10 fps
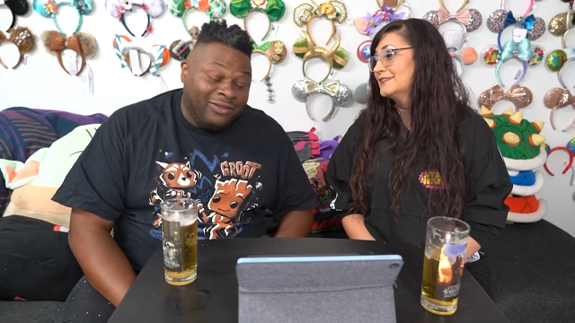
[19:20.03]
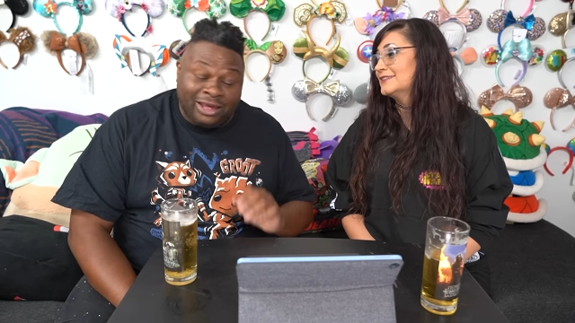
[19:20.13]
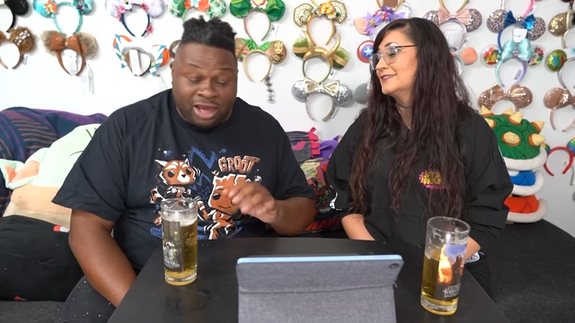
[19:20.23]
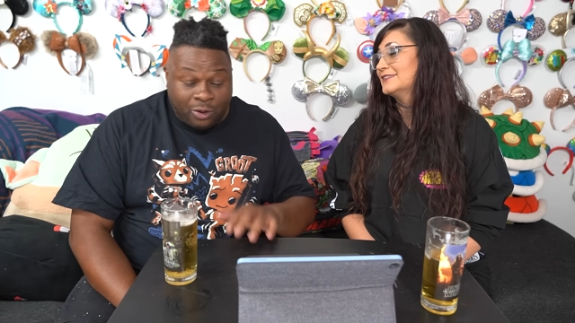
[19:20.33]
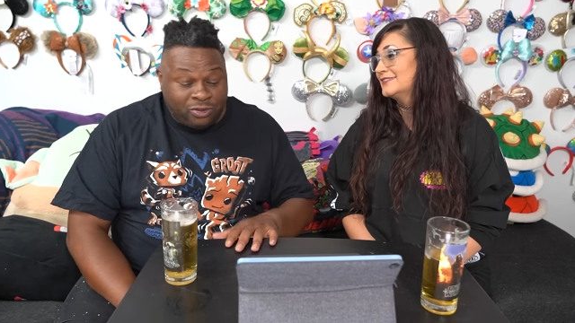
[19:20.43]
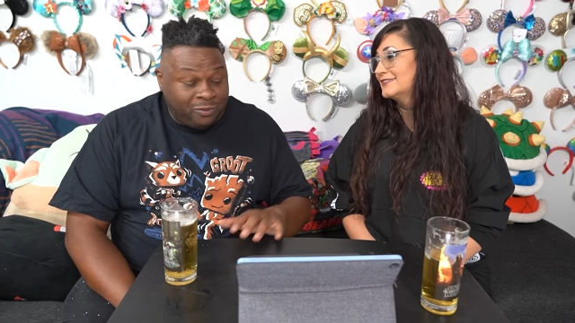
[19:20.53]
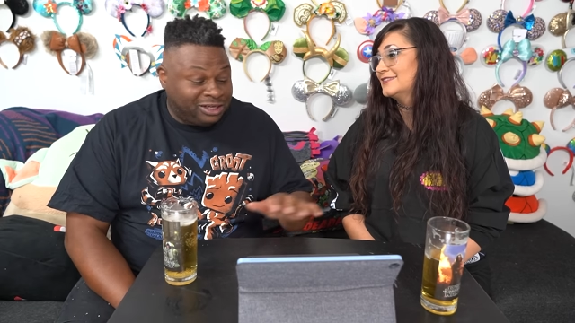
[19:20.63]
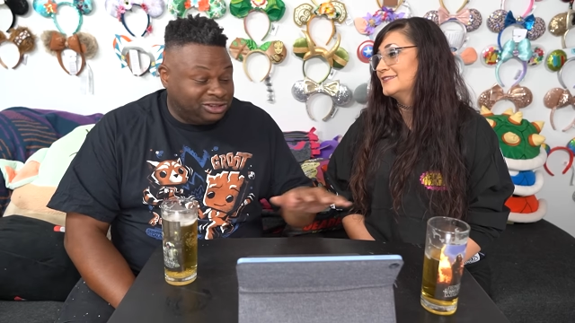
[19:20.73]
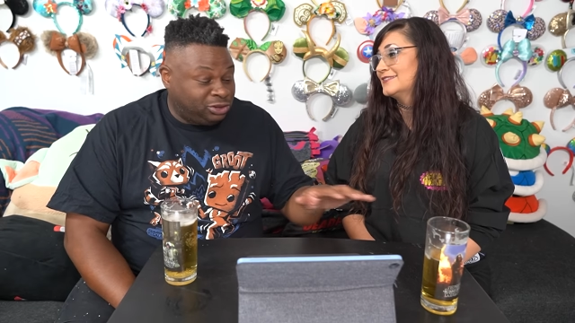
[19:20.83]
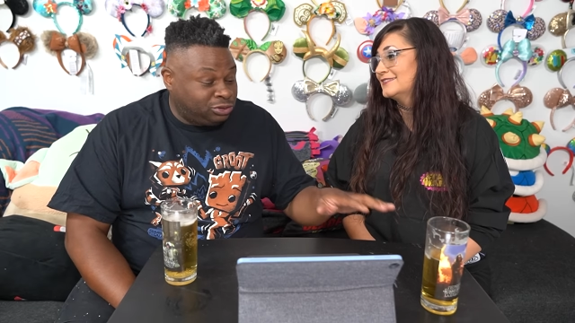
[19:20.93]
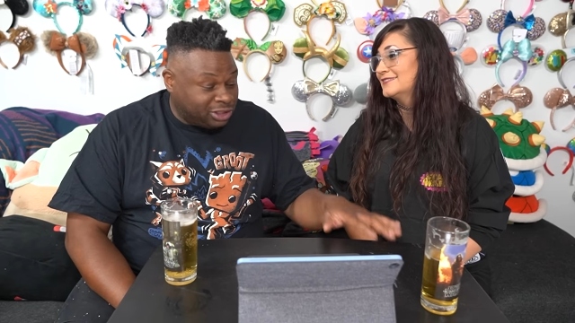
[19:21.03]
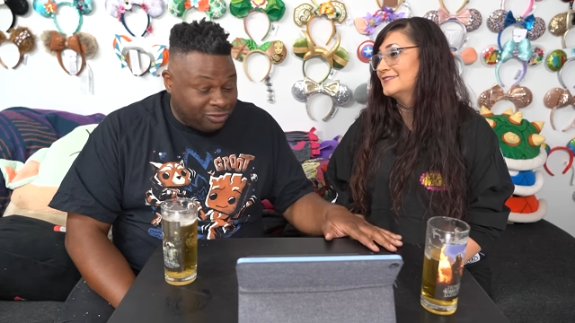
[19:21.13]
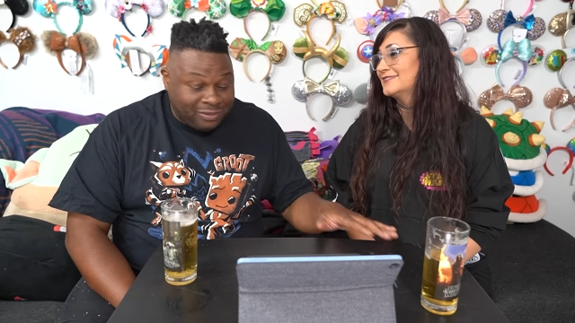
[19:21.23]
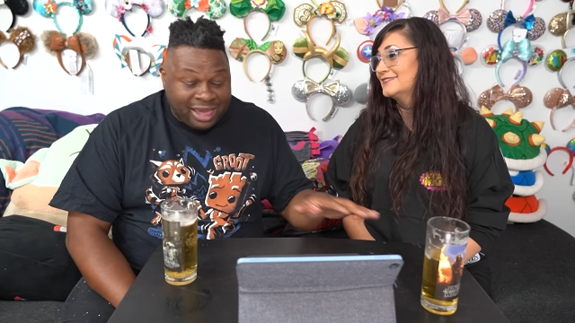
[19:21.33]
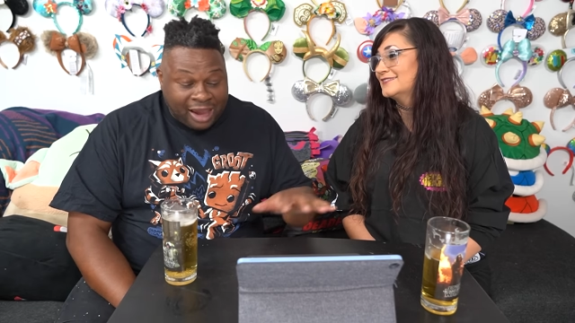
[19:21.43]
Speaker 1: They go with you because you tell
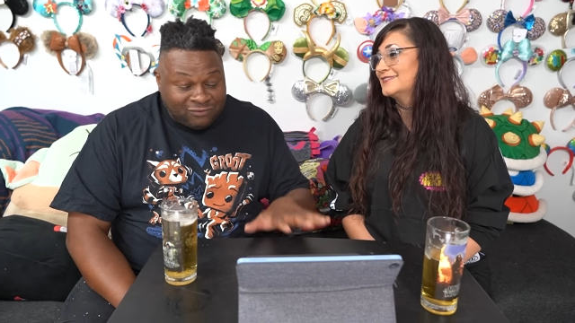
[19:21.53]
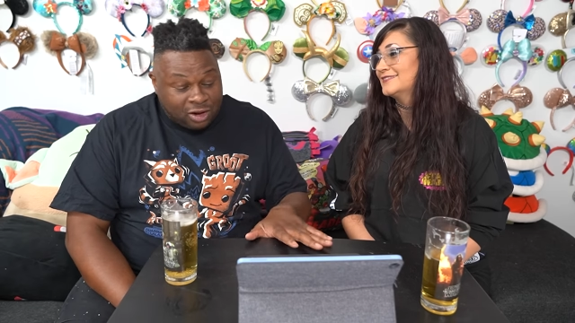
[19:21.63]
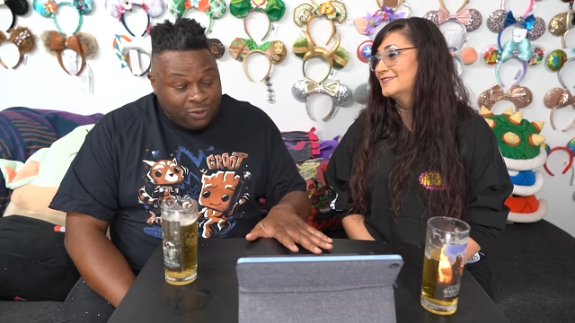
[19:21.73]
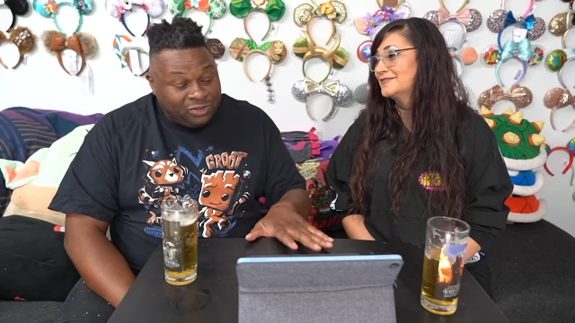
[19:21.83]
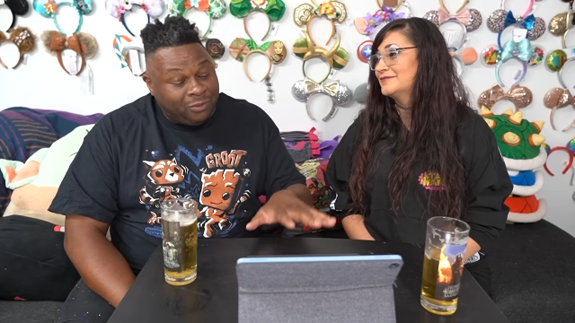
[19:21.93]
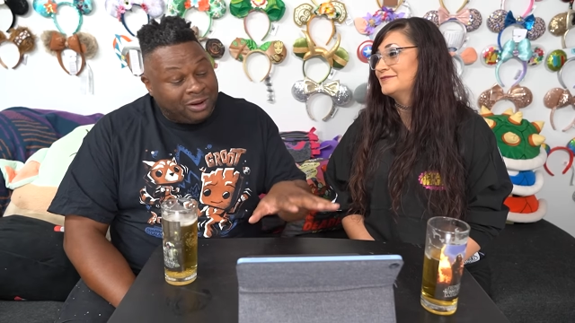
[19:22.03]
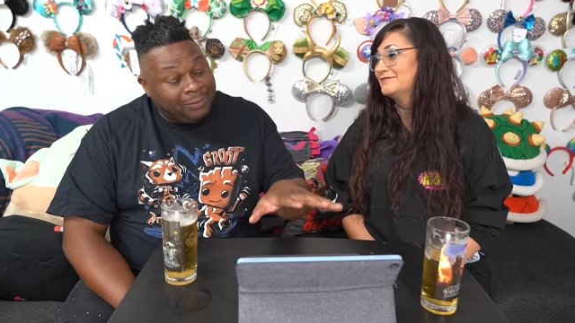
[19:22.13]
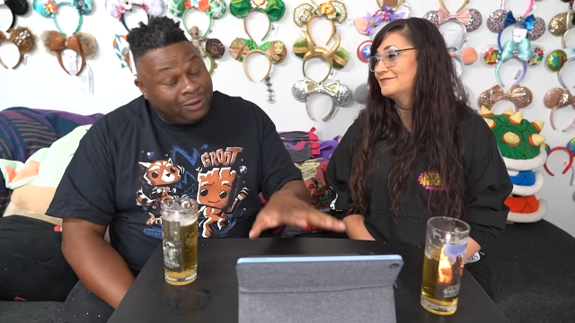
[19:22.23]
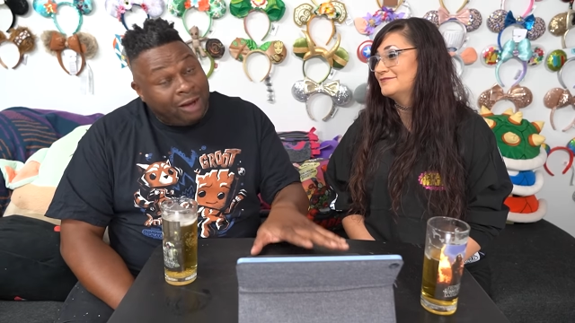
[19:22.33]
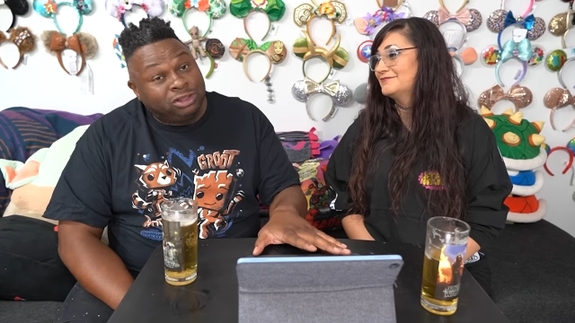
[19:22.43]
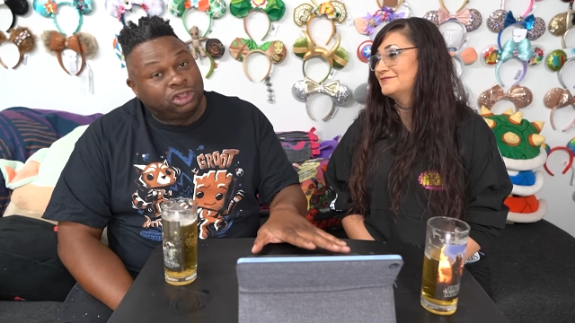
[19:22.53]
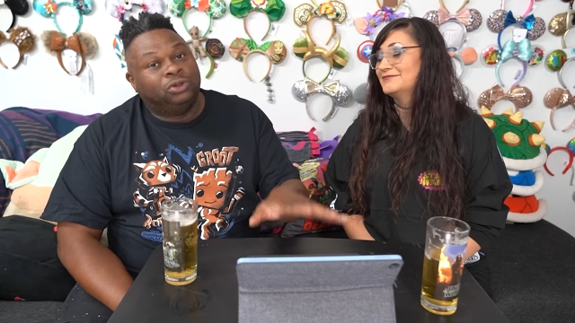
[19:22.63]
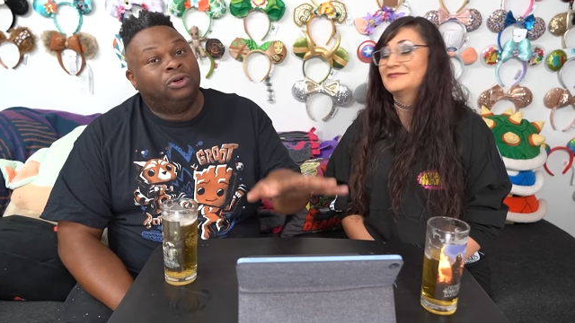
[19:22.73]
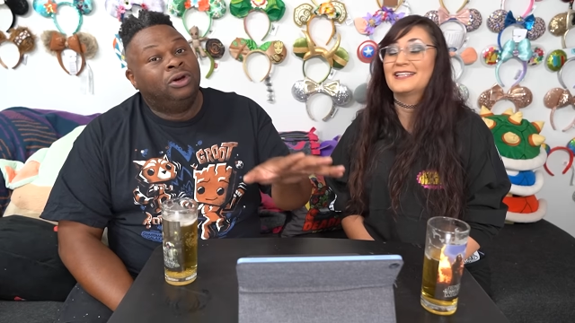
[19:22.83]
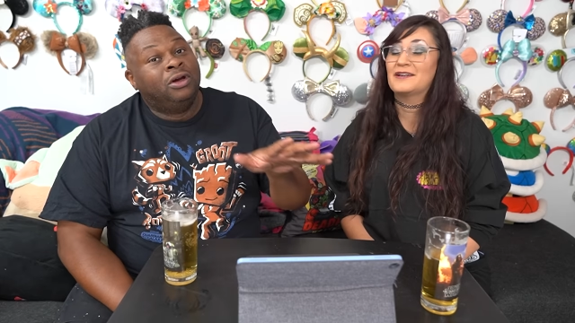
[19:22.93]
them they have to go with you, but I promise
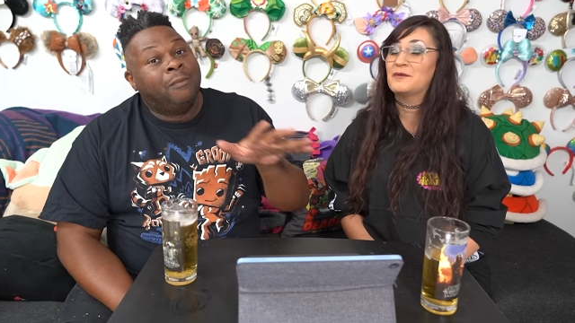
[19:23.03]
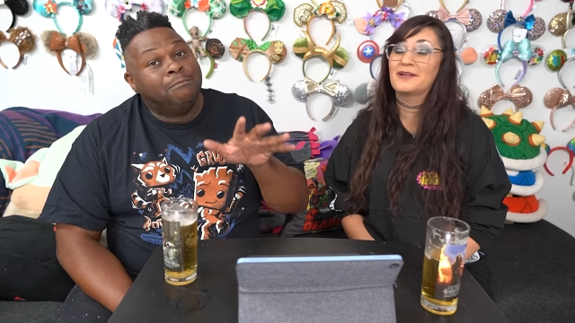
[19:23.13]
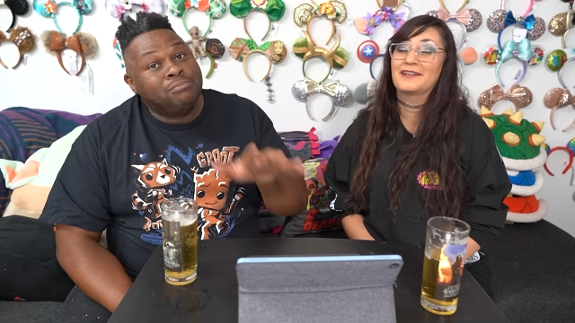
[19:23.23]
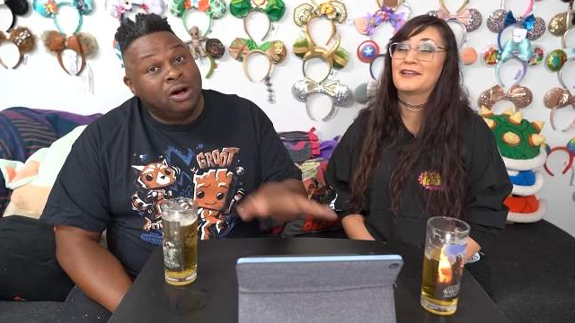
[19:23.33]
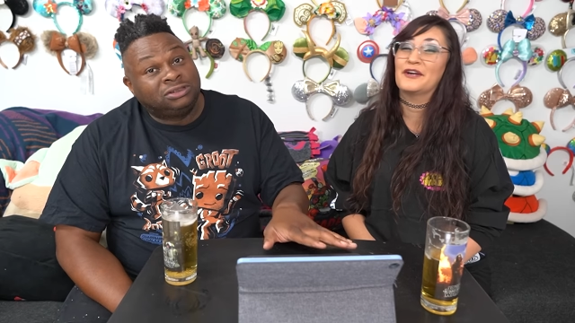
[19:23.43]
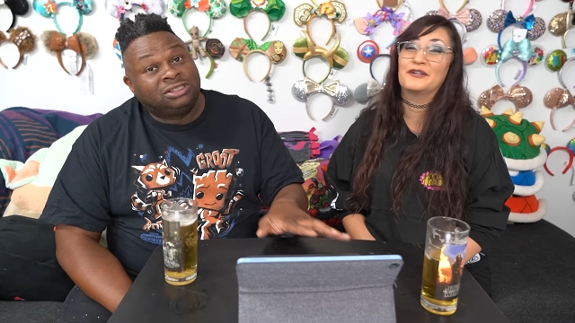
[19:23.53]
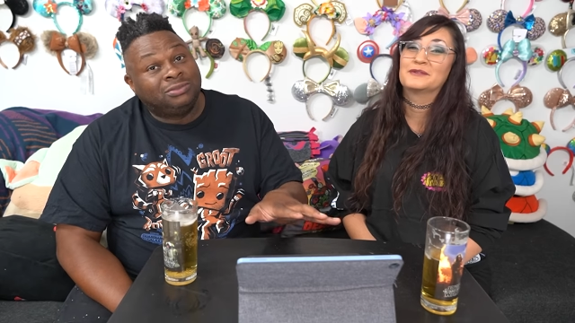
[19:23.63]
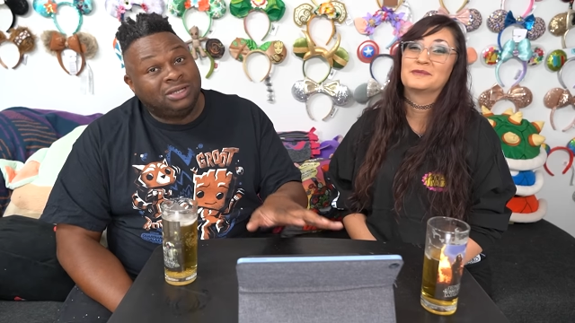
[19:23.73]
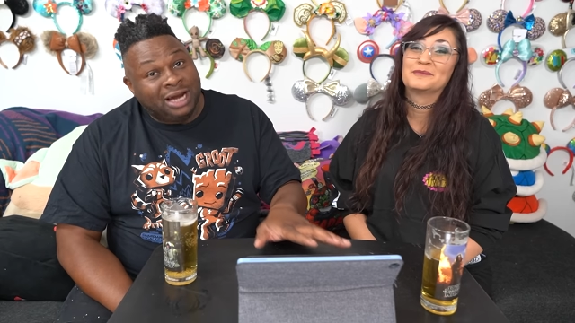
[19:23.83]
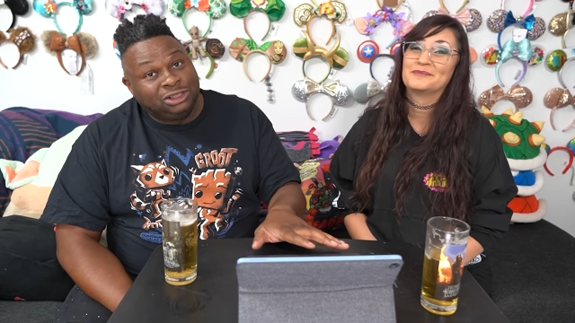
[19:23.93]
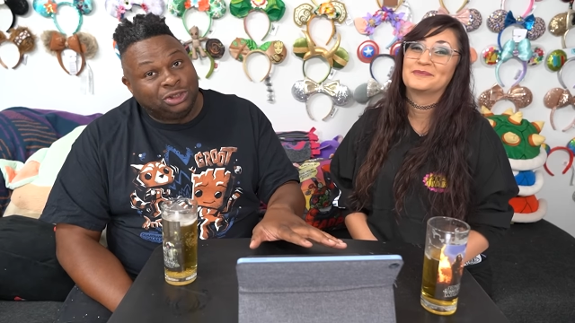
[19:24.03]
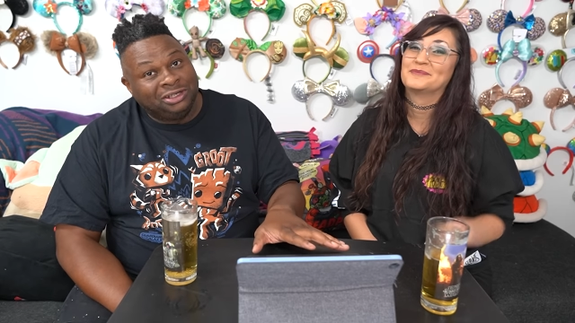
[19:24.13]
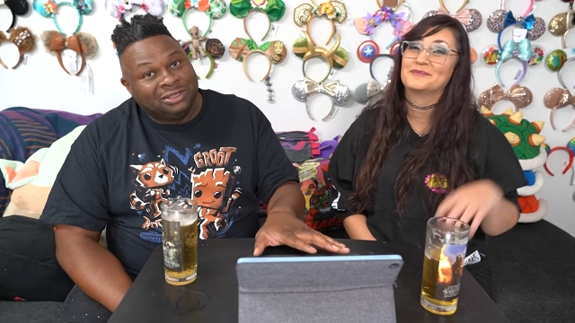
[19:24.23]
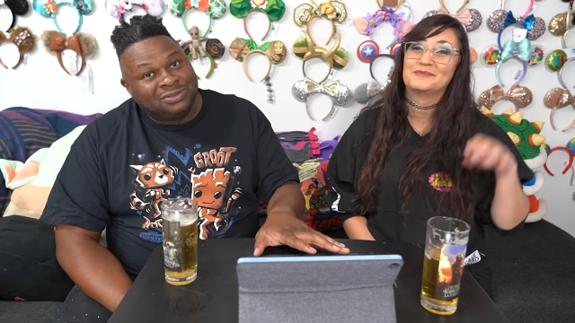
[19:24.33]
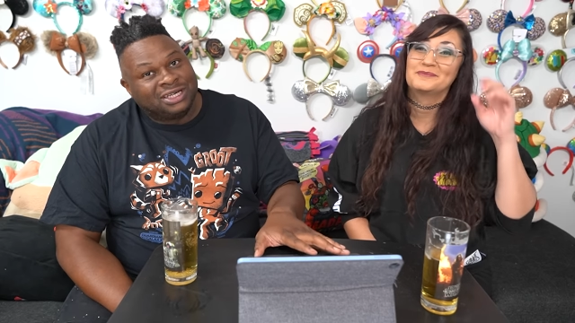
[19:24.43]
you, they don't most go. of them are not
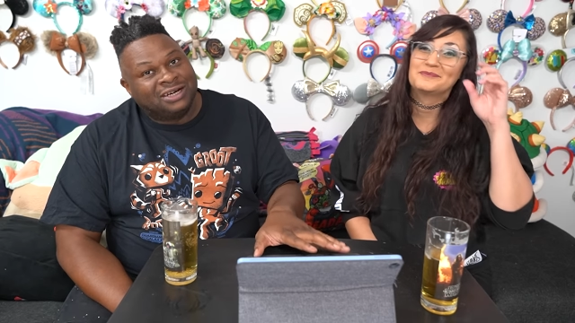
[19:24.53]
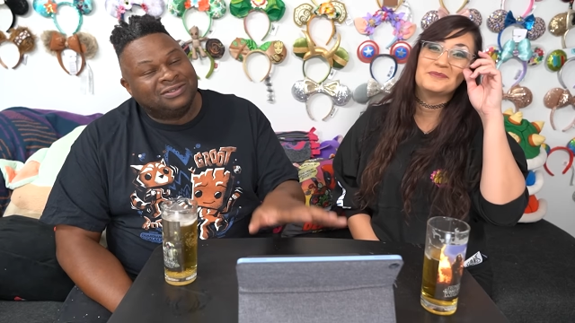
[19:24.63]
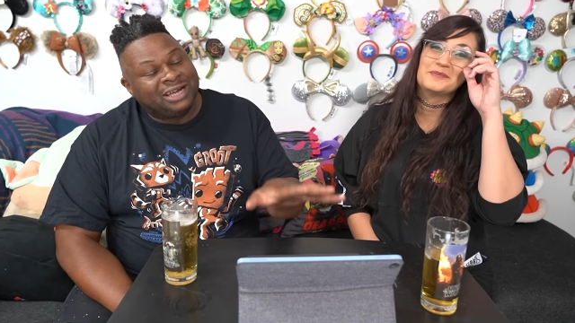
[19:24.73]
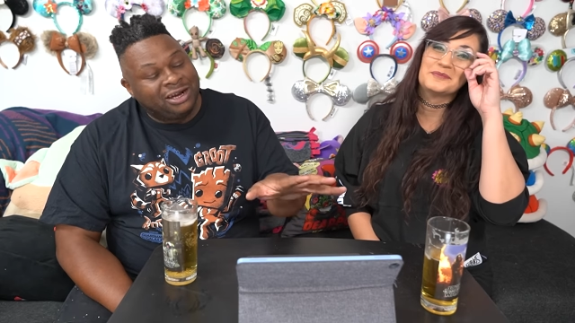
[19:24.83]
enjoying themselves.